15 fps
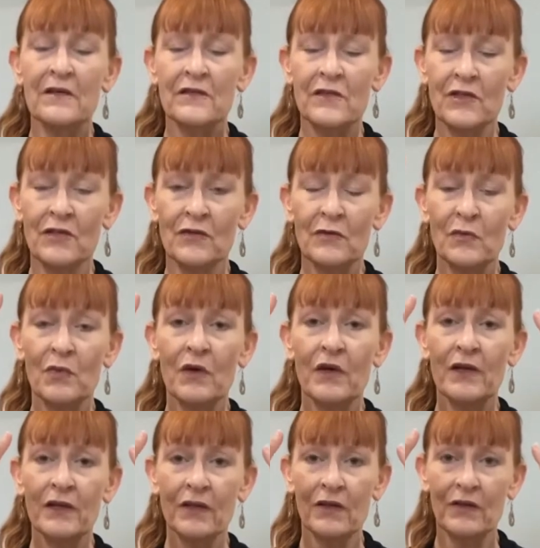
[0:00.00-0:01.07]
to
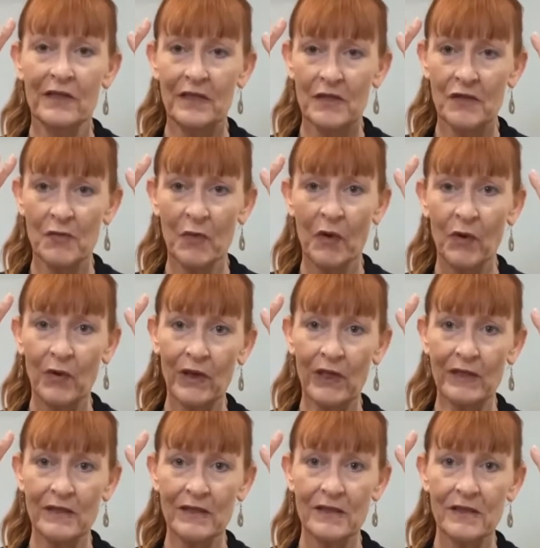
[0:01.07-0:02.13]
work on this
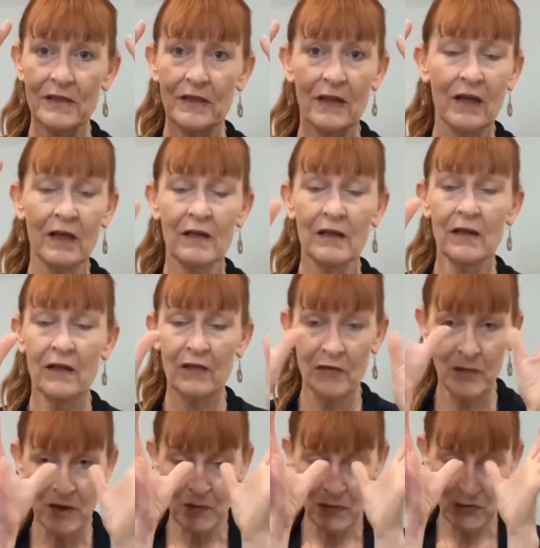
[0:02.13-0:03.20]
point. A lot of
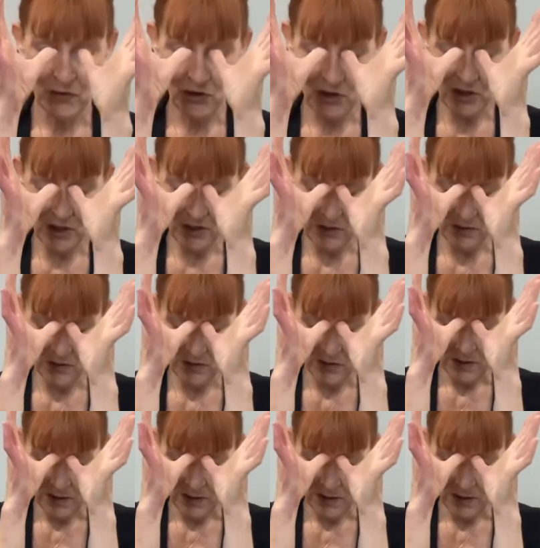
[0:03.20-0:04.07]
people show